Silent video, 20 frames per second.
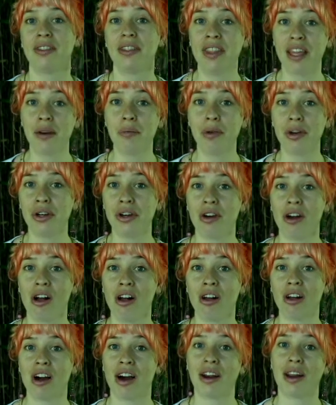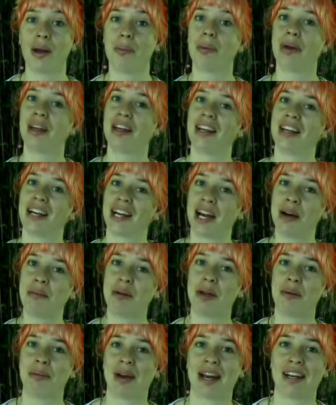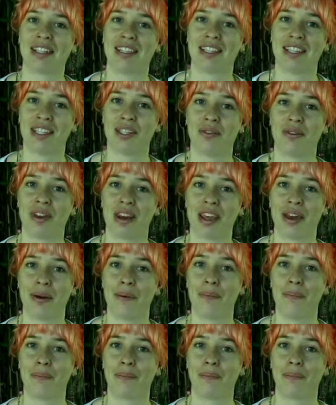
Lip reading: Then when you're all caught up, come on back to this video.